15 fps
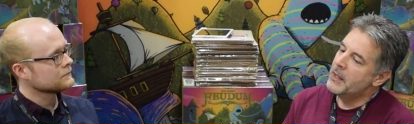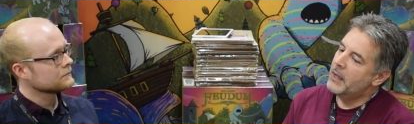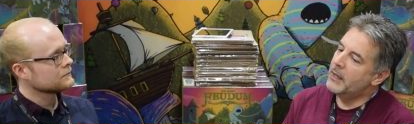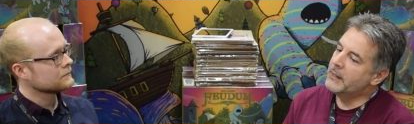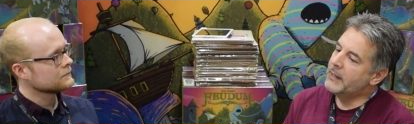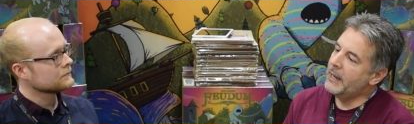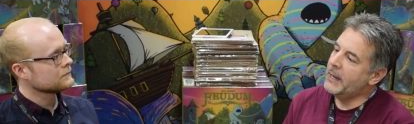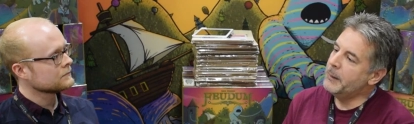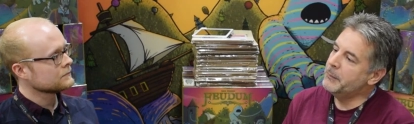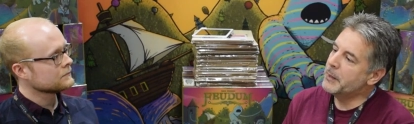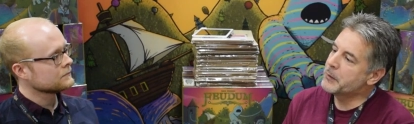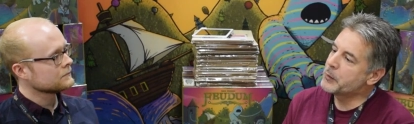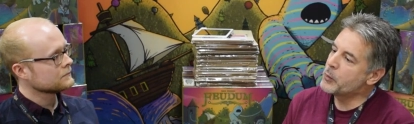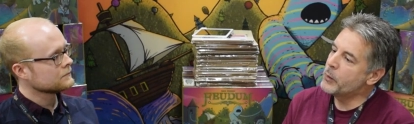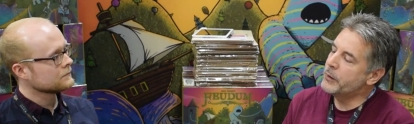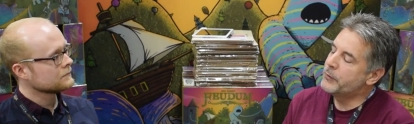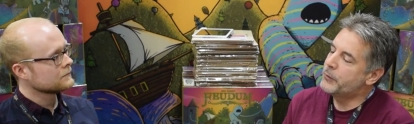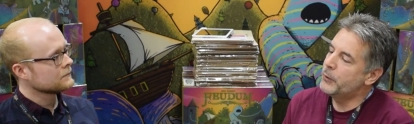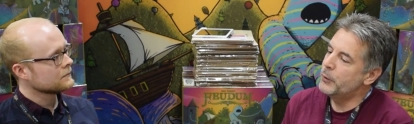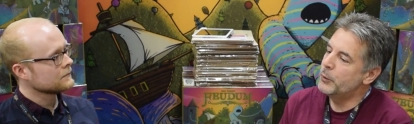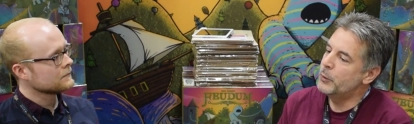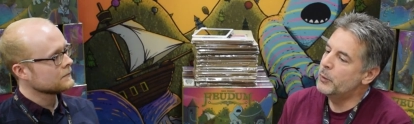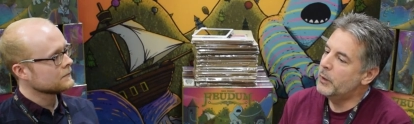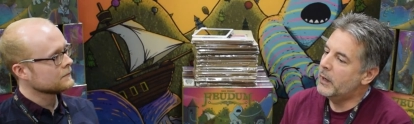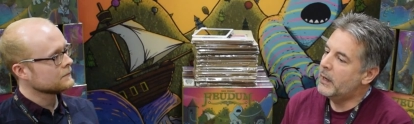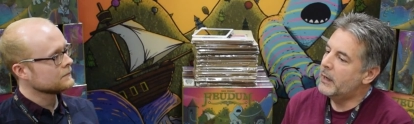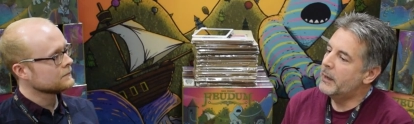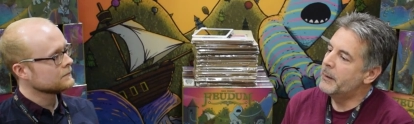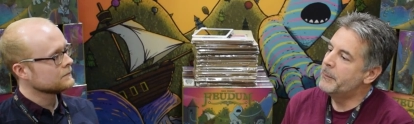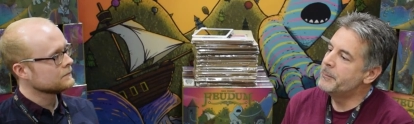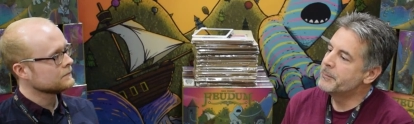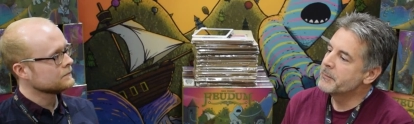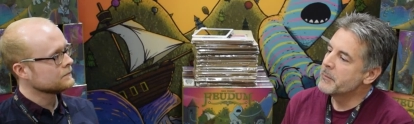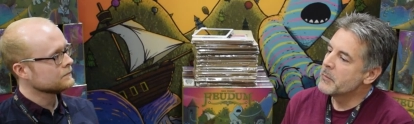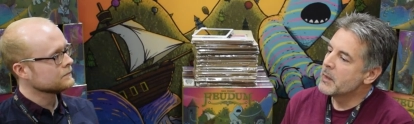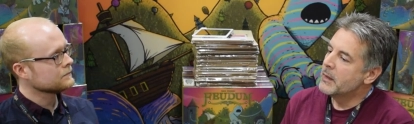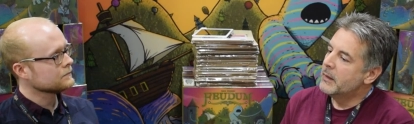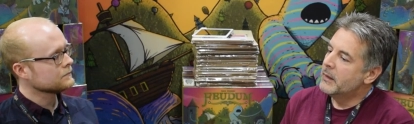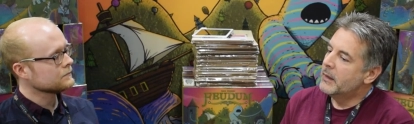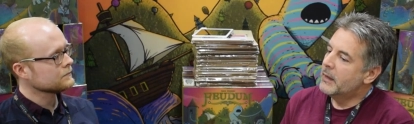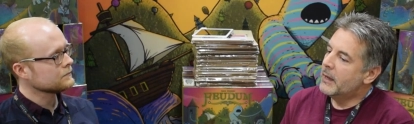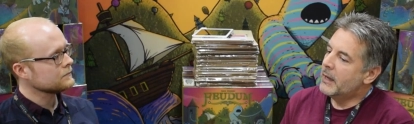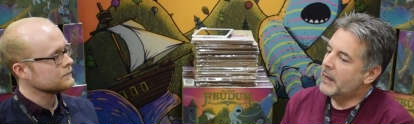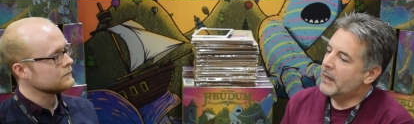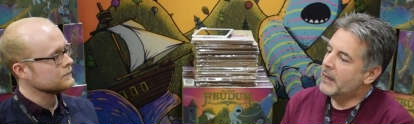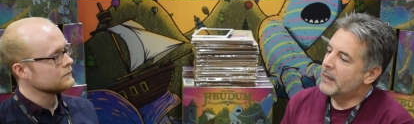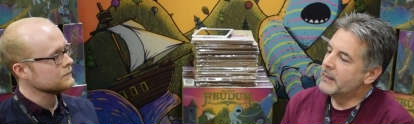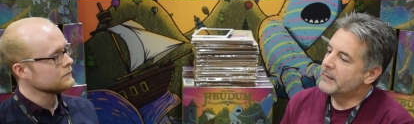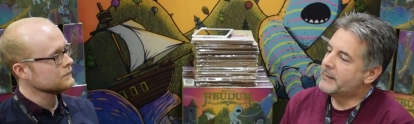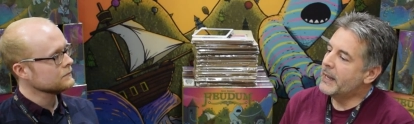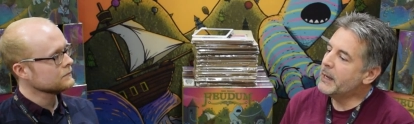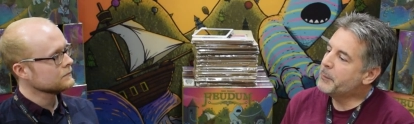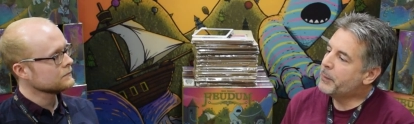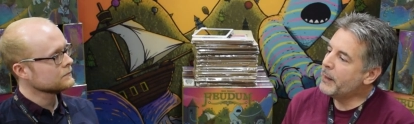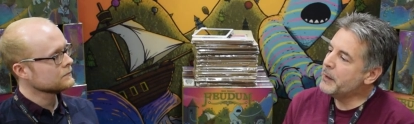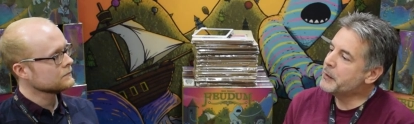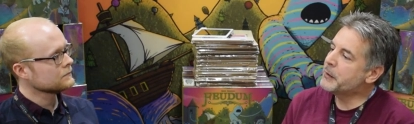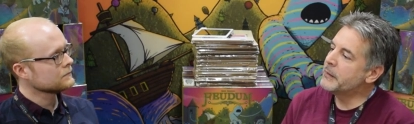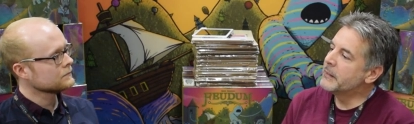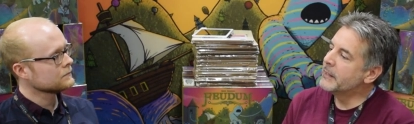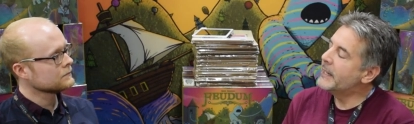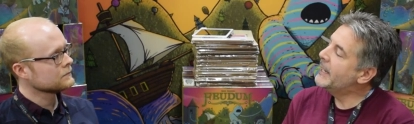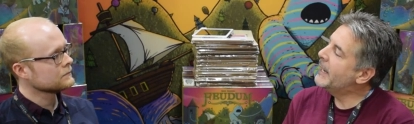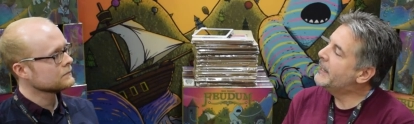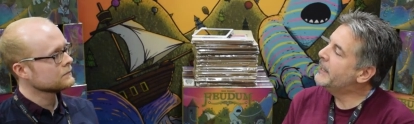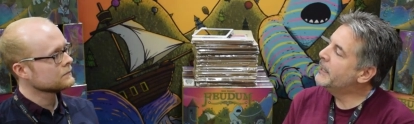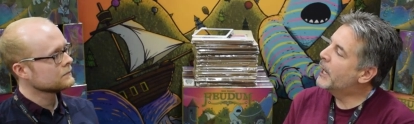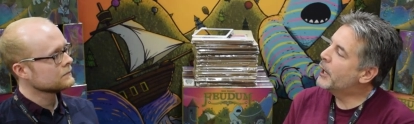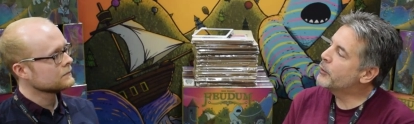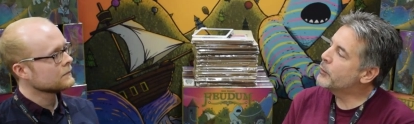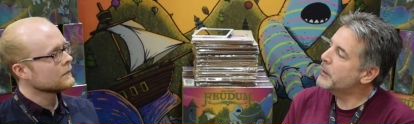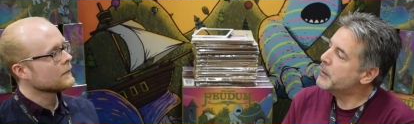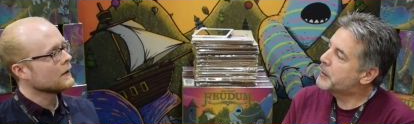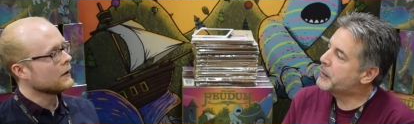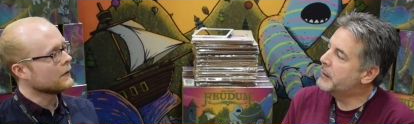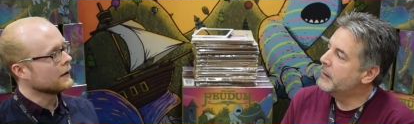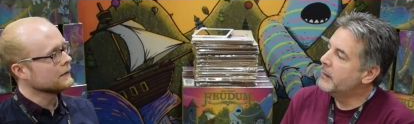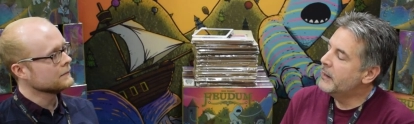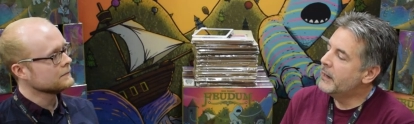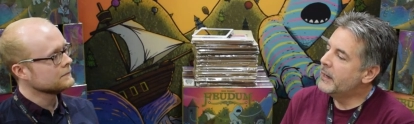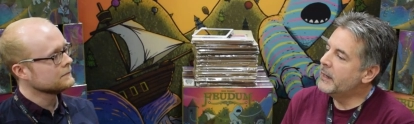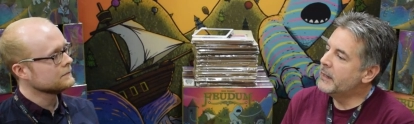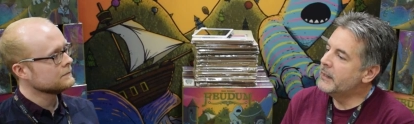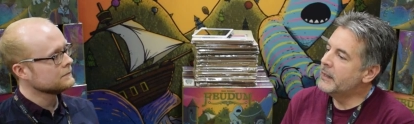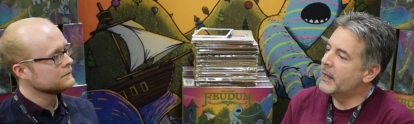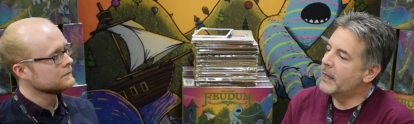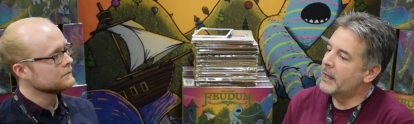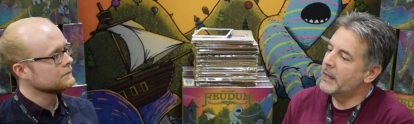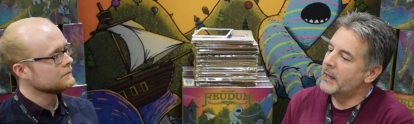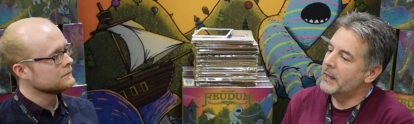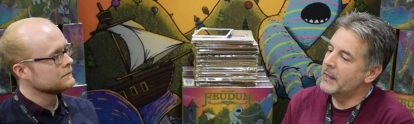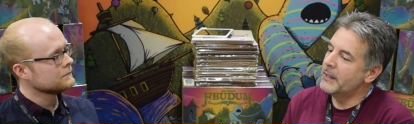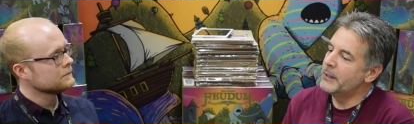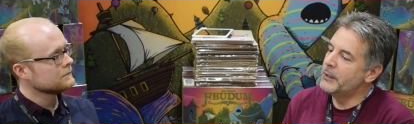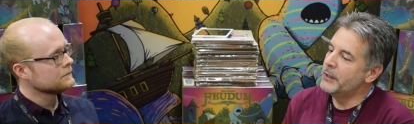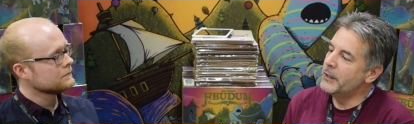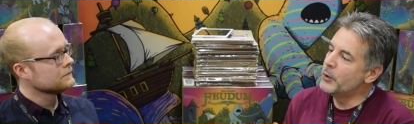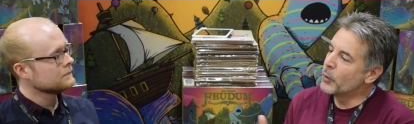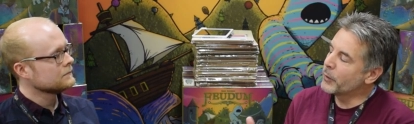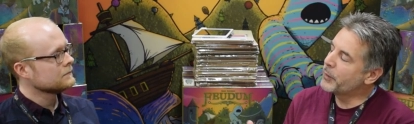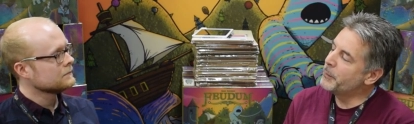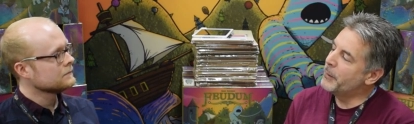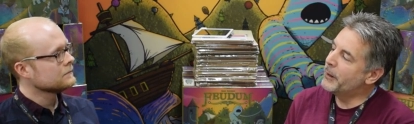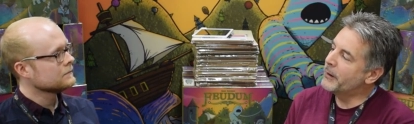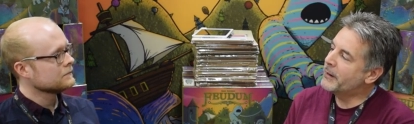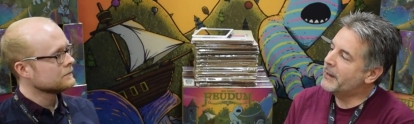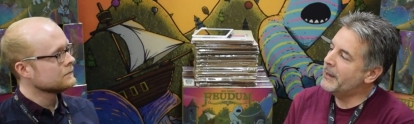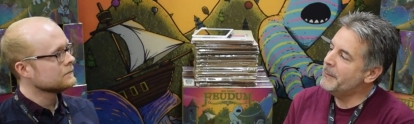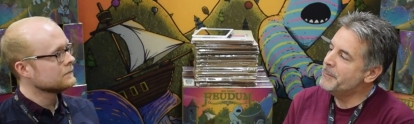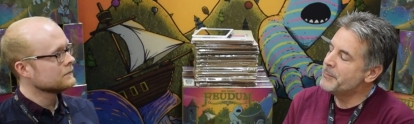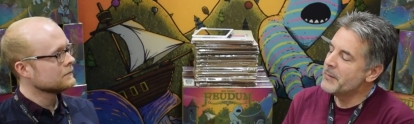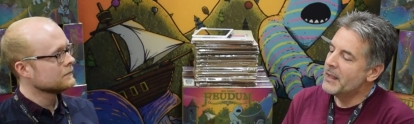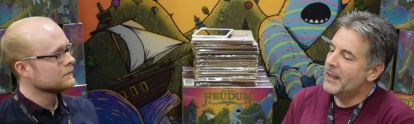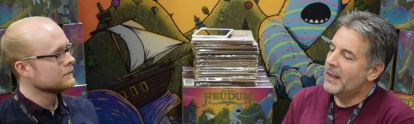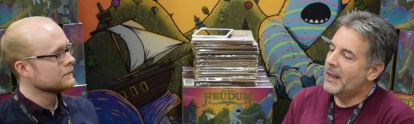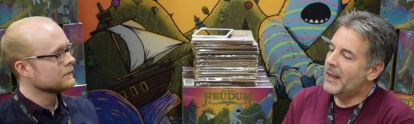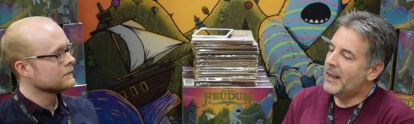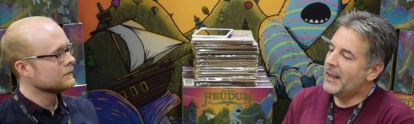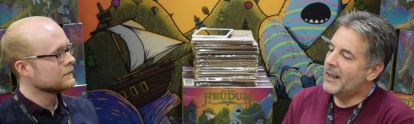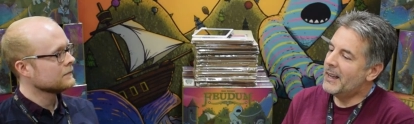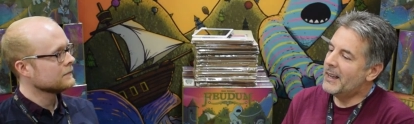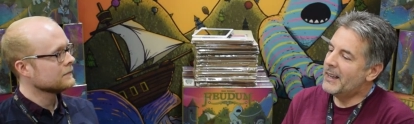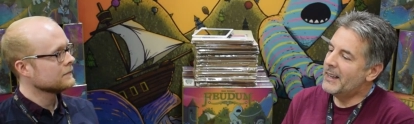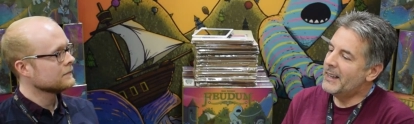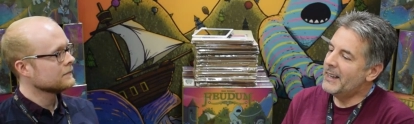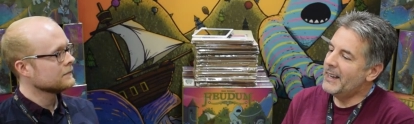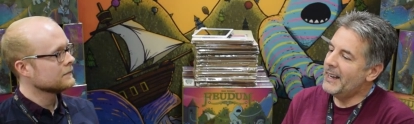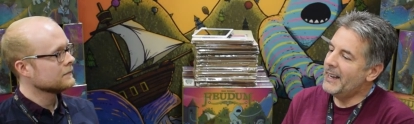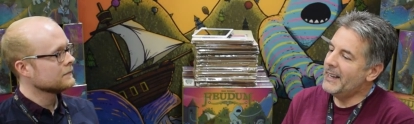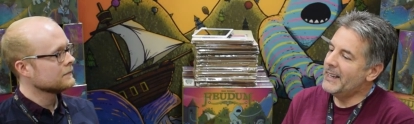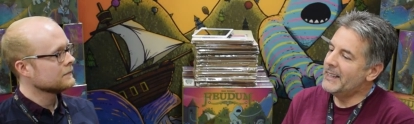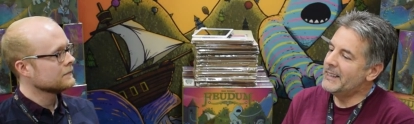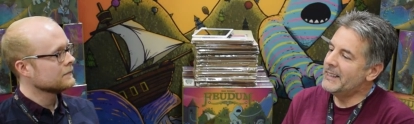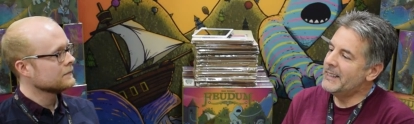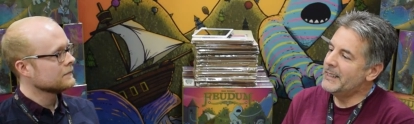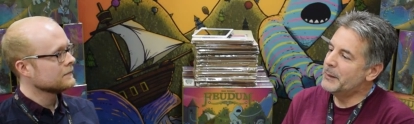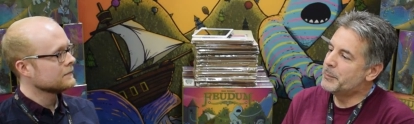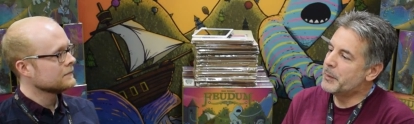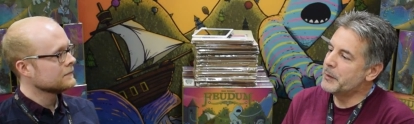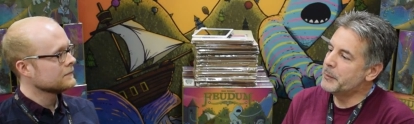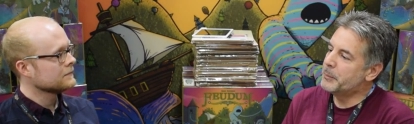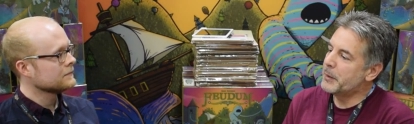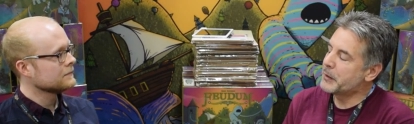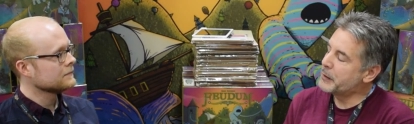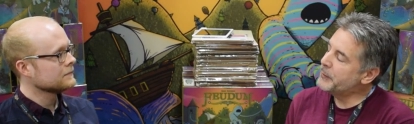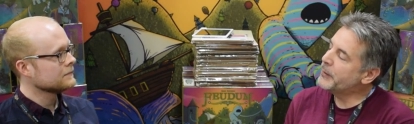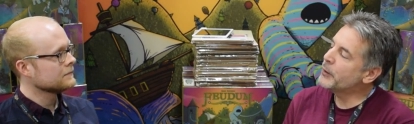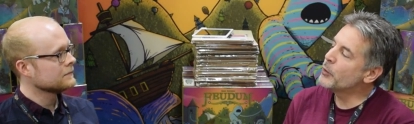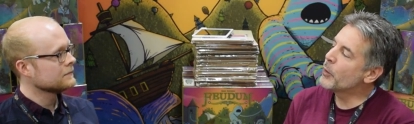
Speaker 1: a game that's going to uh, uh, take place in the late 1800s in, in North America, in the, the Pacific